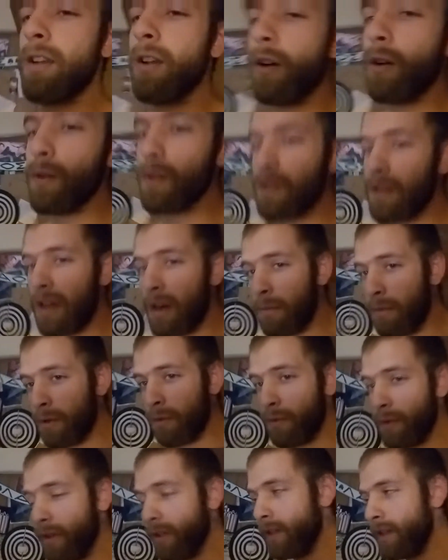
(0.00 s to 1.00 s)
oh, it's got to be
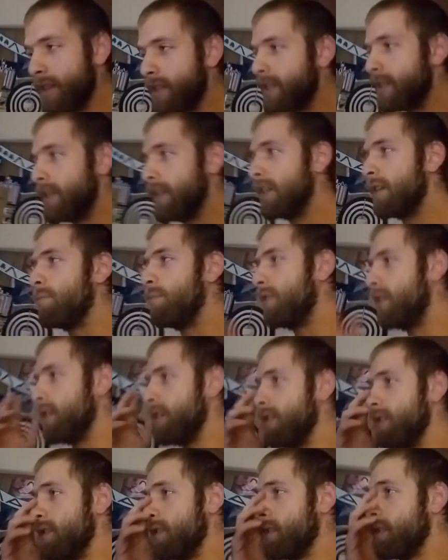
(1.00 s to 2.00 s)
realistic
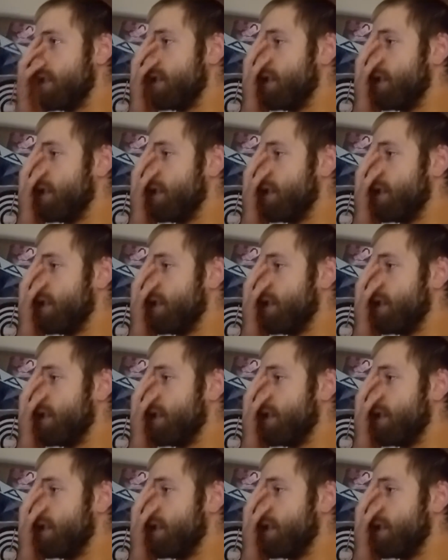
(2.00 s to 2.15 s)
because